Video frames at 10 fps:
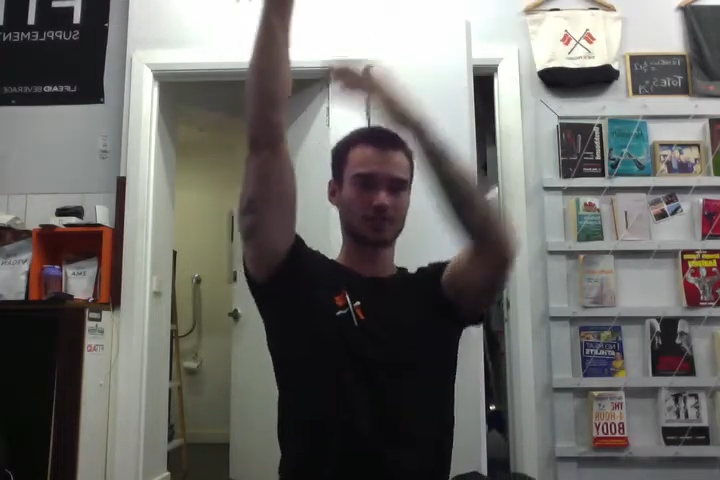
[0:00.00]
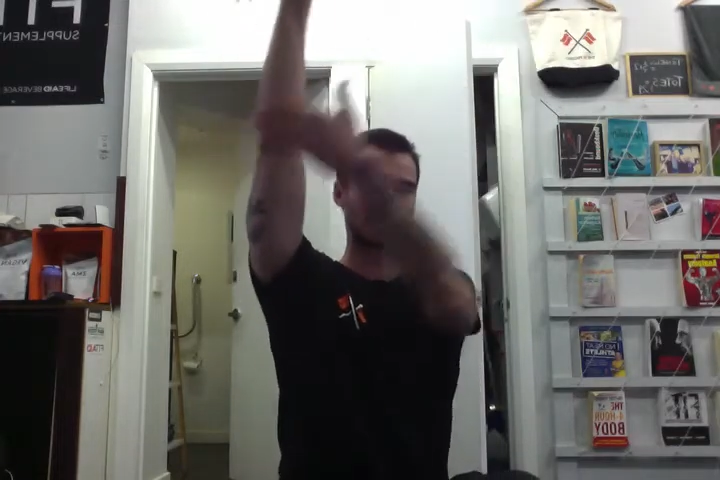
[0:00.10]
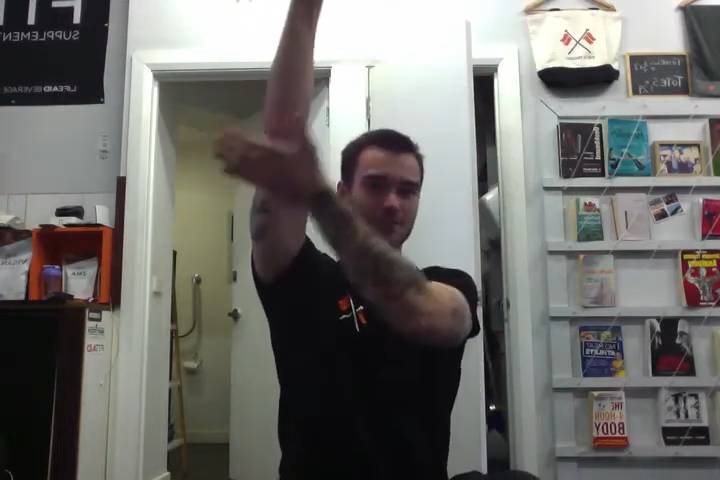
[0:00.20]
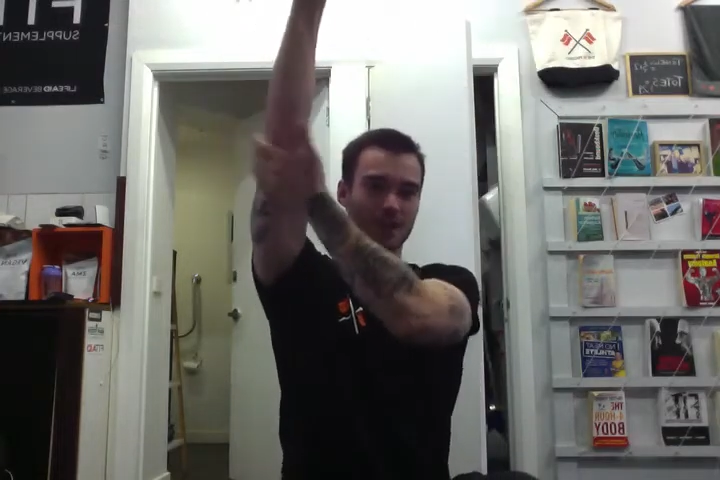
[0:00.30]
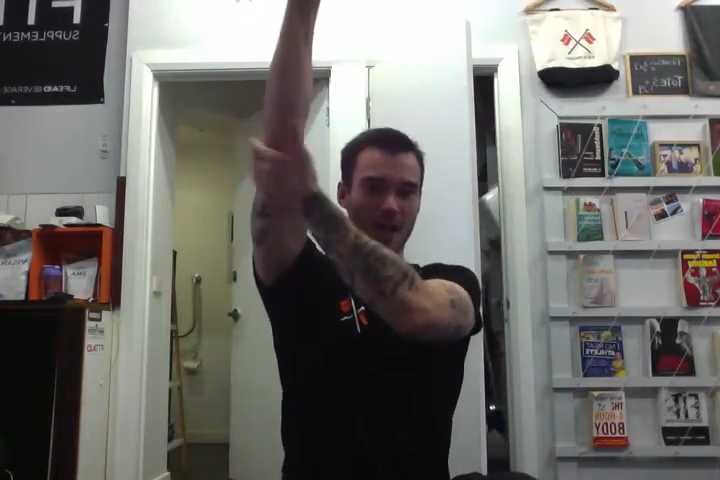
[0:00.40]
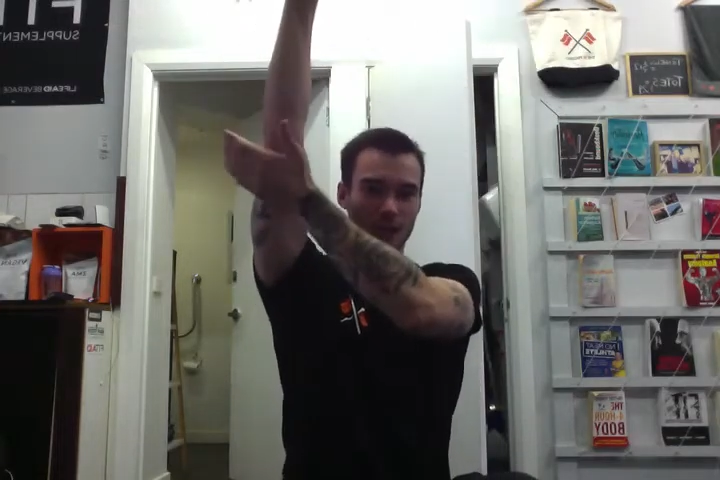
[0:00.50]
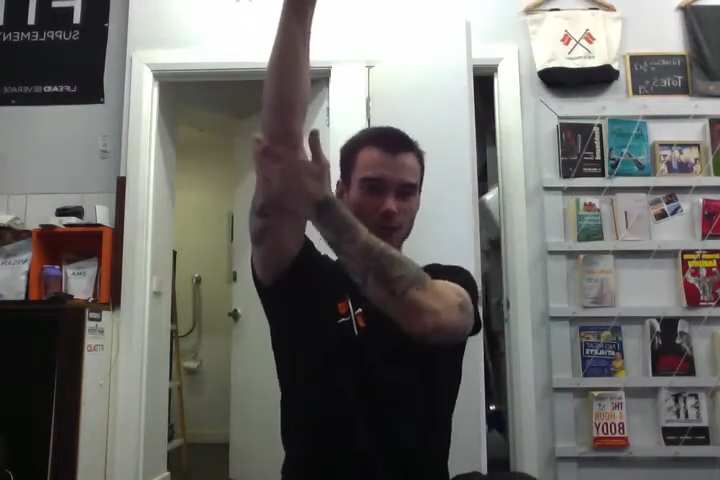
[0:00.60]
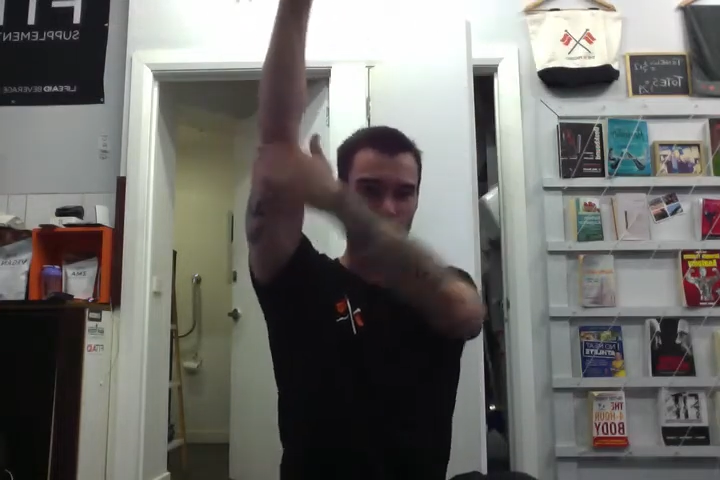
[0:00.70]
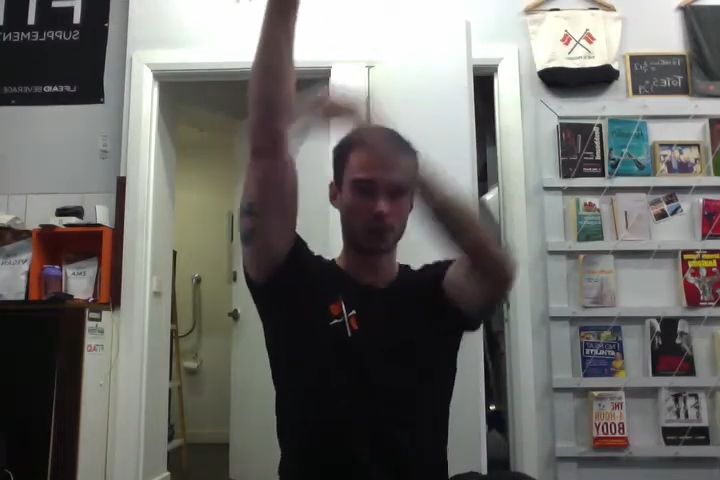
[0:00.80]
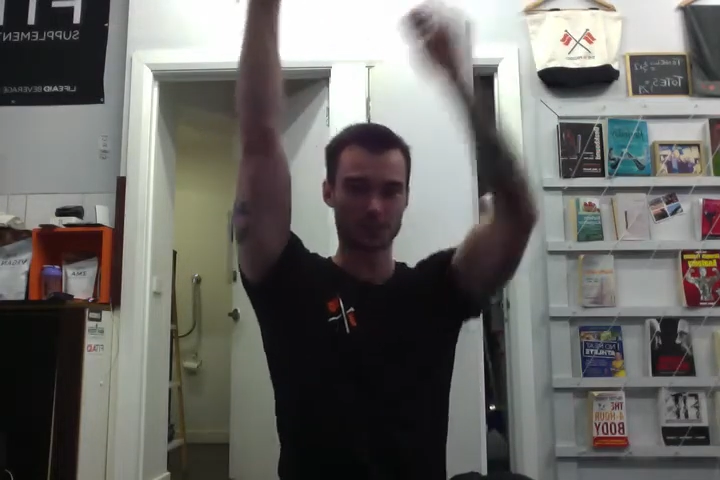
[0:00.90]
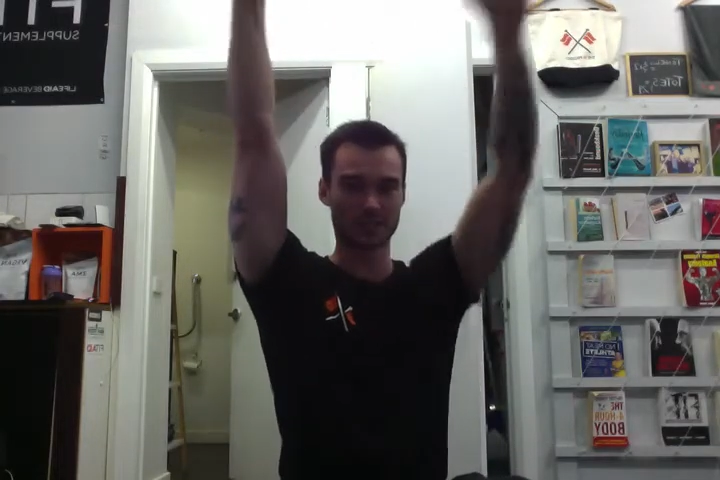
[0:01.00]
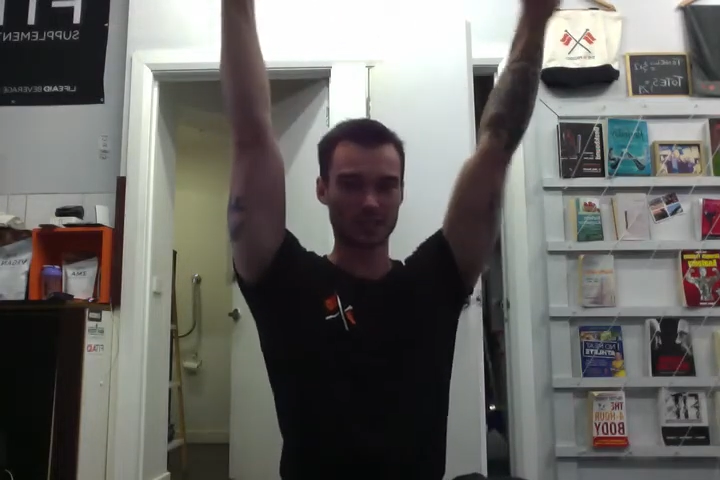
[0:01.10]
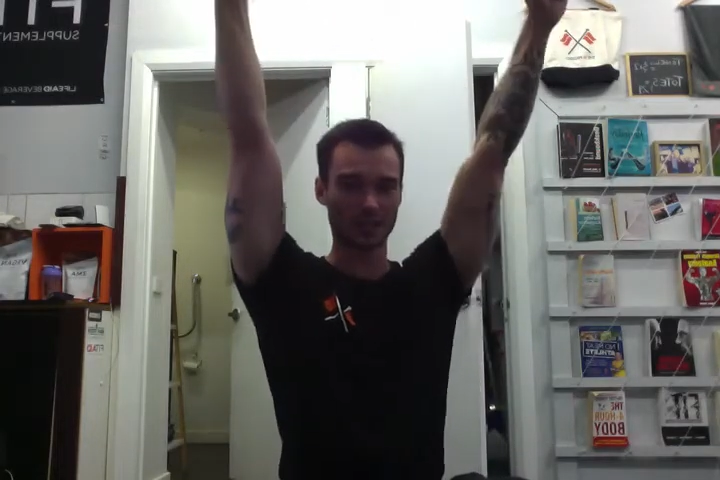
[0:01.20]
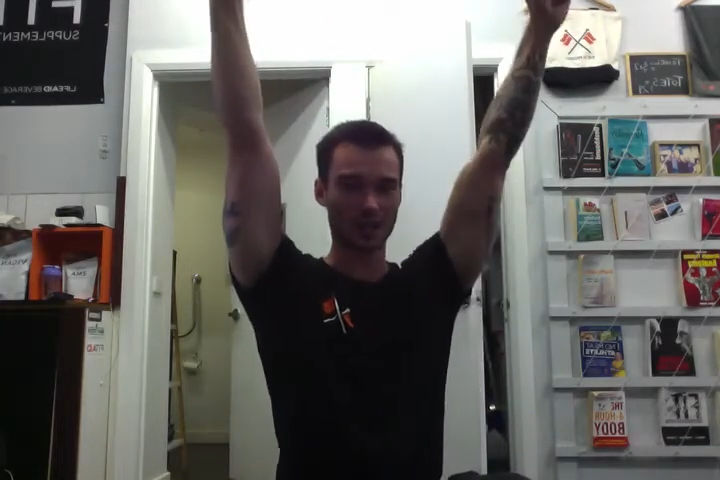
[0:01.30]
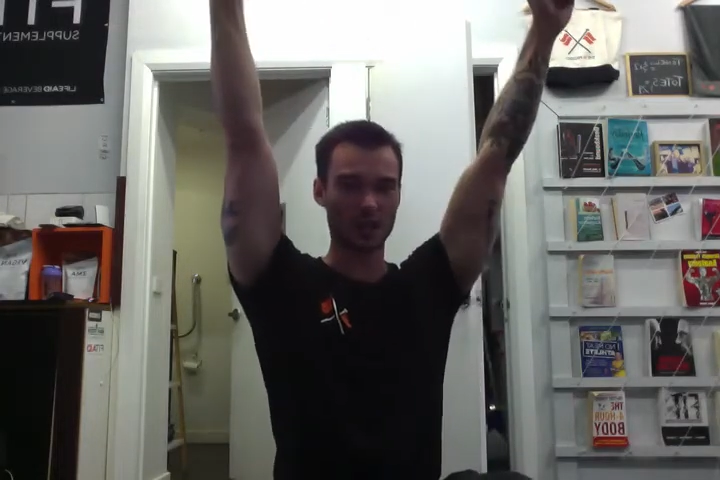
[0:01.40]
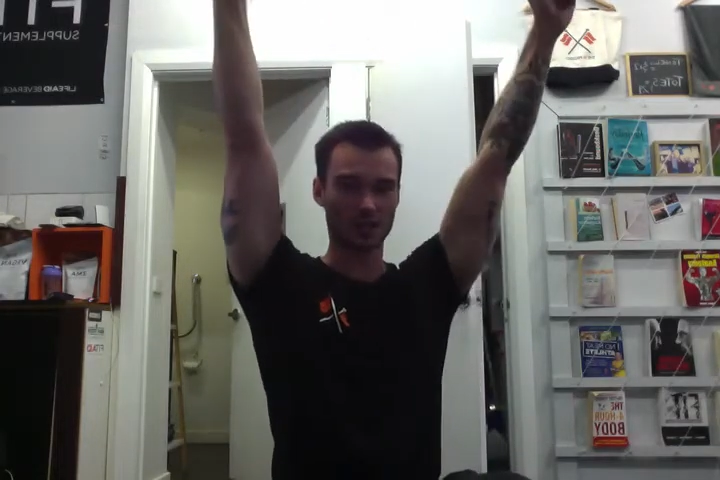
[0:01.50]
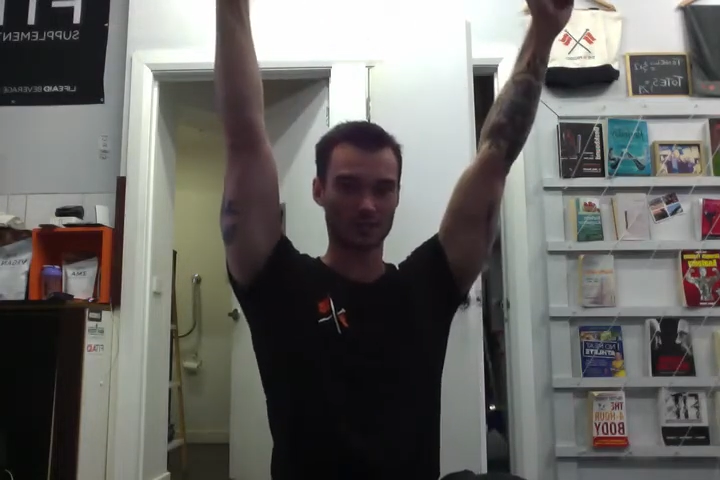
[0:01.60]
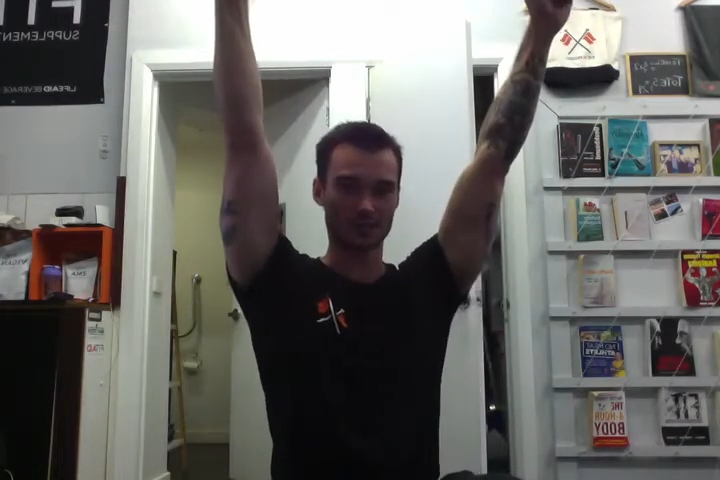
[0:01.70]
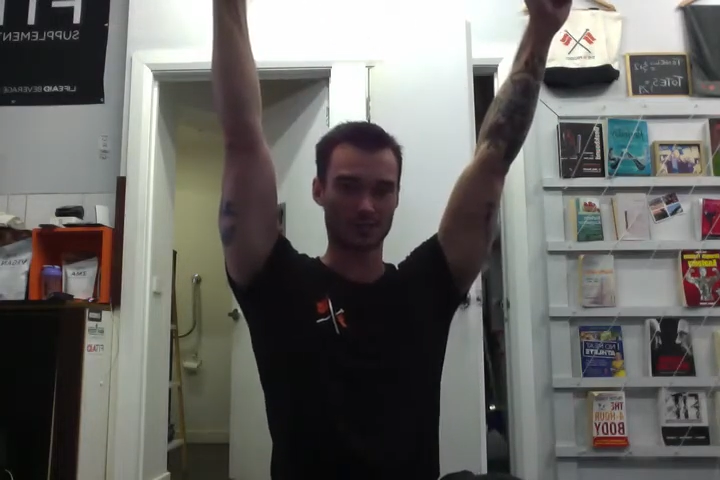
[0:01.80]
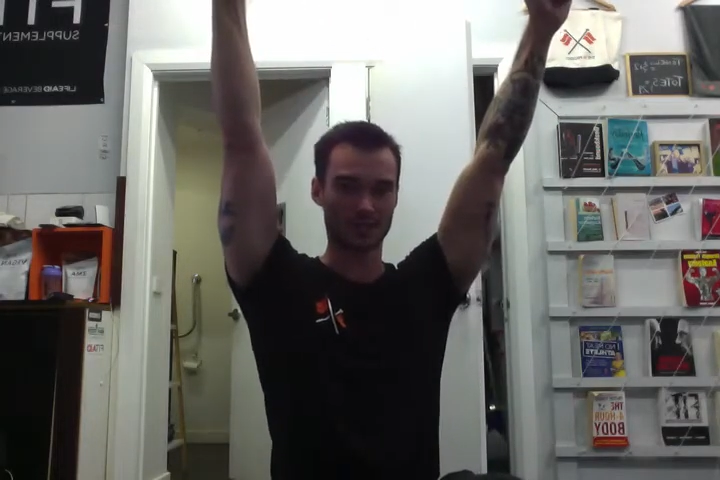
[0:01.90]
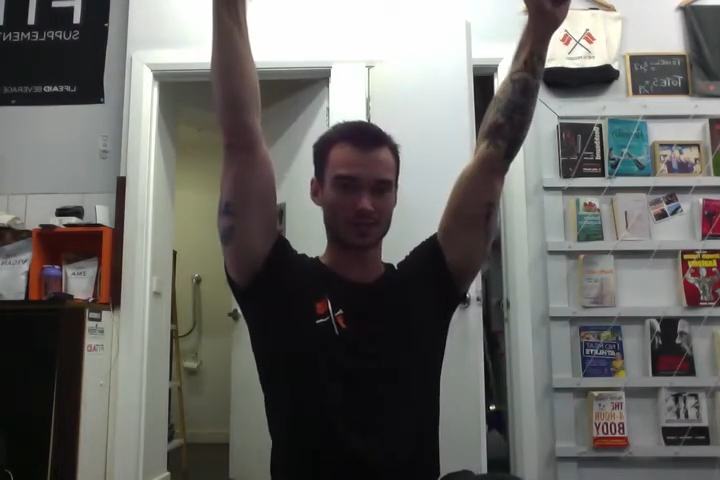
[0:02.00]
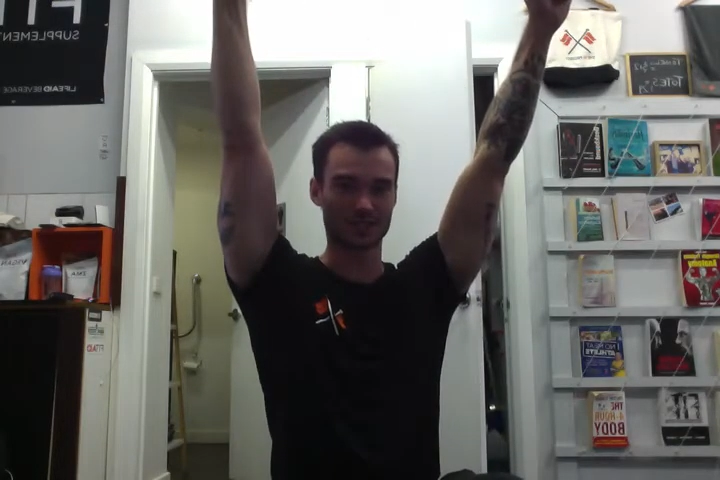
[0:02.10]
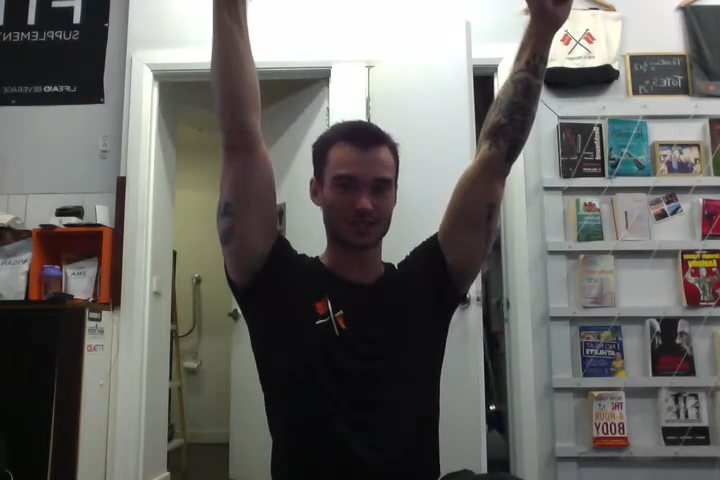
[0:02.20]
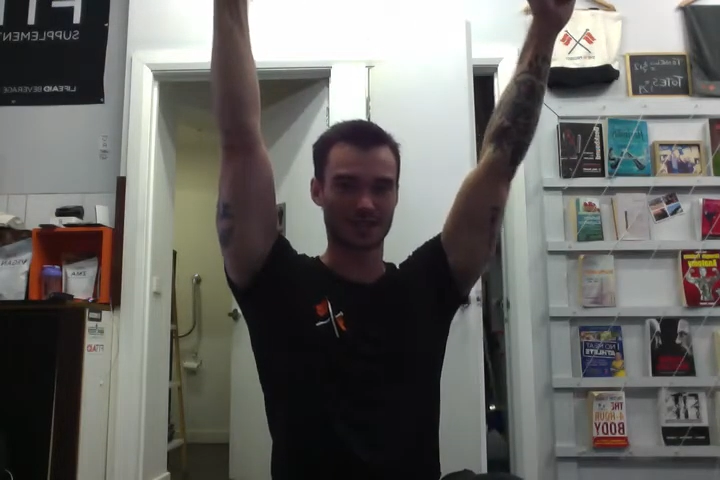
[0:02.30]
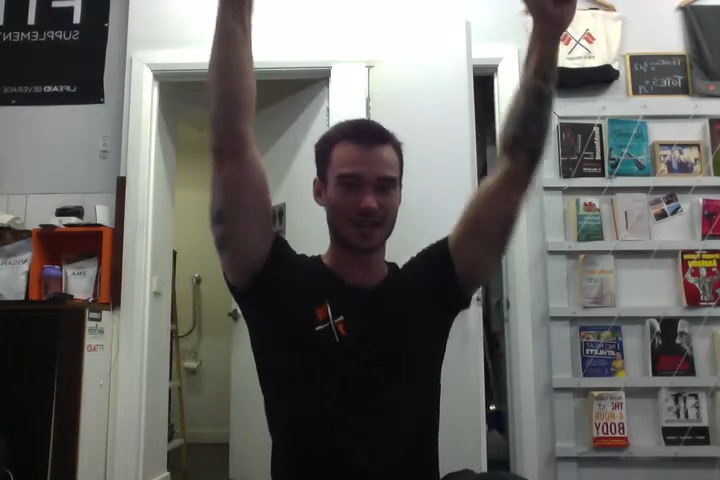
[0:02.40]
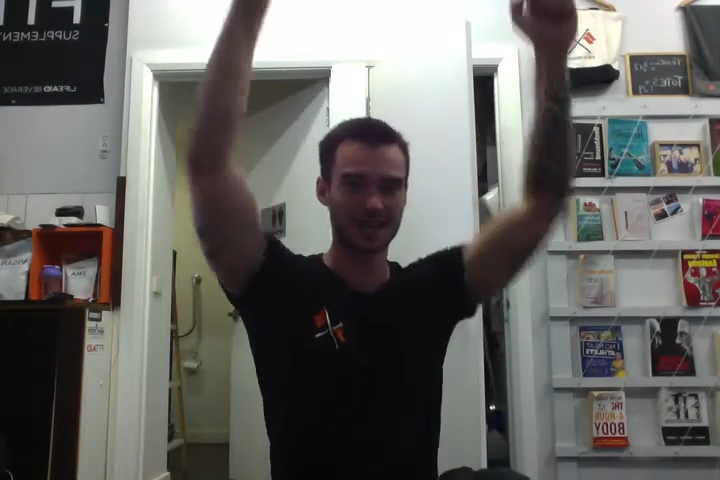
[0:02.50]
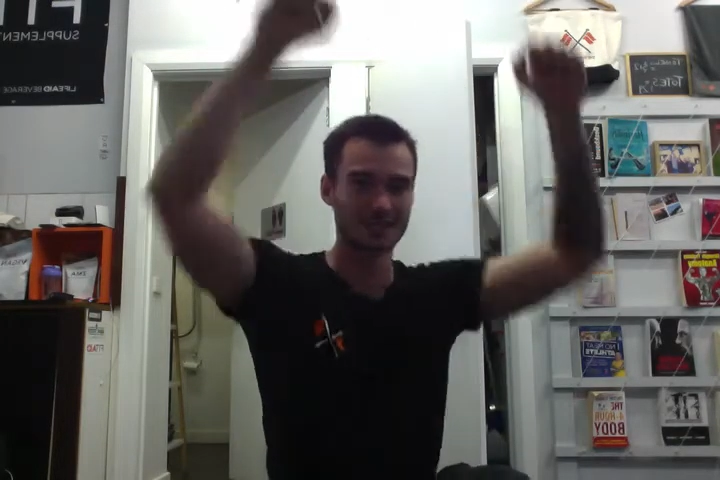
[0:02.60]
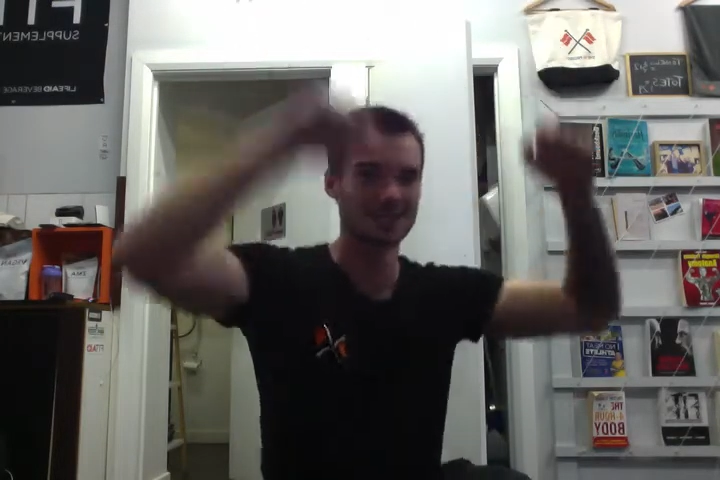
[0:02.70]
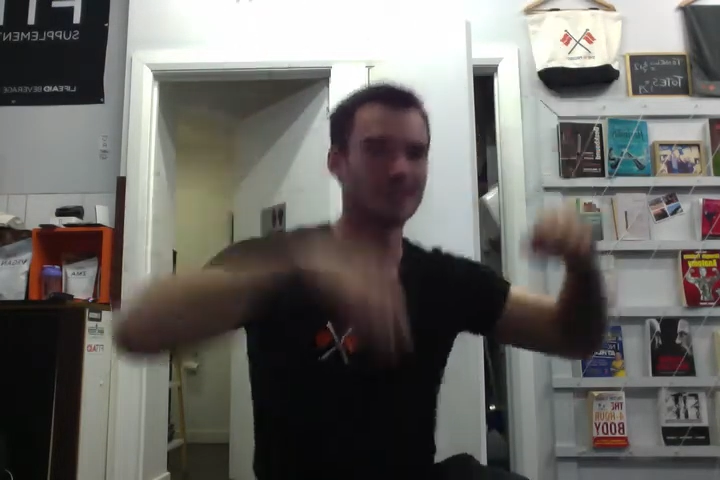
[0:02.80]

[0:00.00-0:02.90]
keep the elbows locked as much as you can,